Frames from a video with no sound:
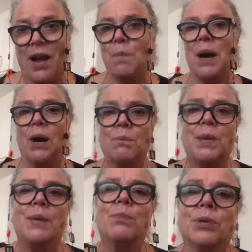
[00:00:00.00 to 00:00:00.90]
about
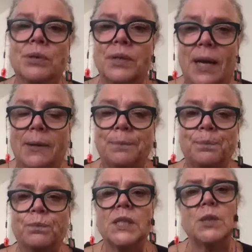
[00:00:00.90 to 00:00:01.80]
people's
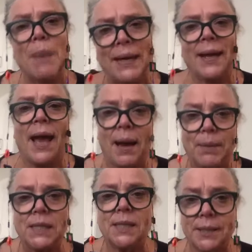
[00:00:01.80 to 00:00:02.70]
spending
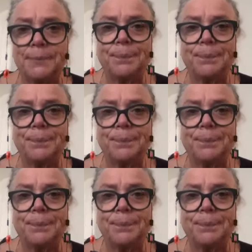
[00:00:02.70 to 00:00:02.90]
habits.